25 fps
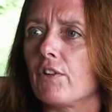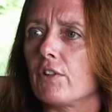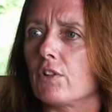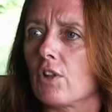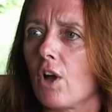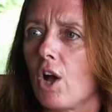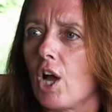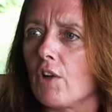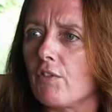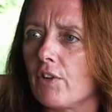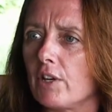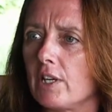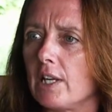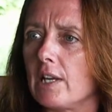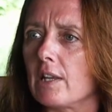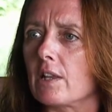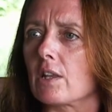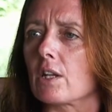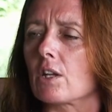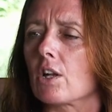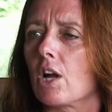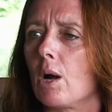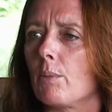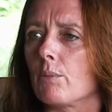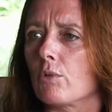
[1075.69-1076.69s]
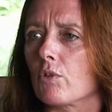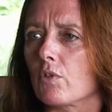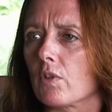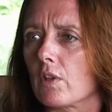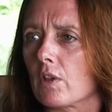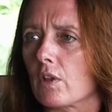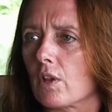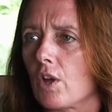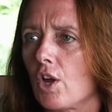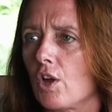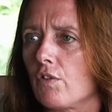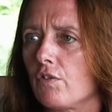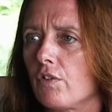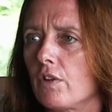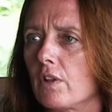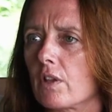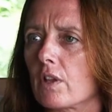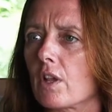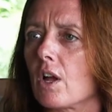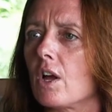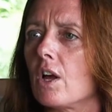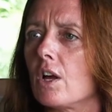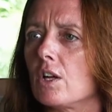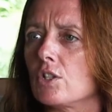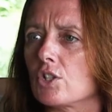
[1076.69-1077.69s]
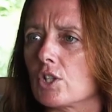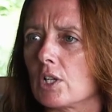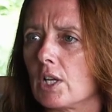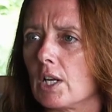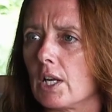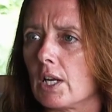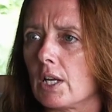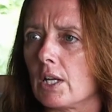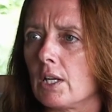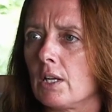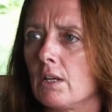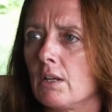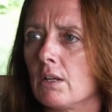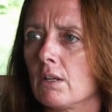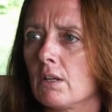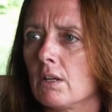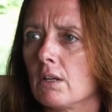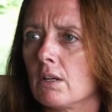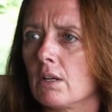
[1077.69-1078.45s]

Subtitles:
a diver needs to come to the surface urgently,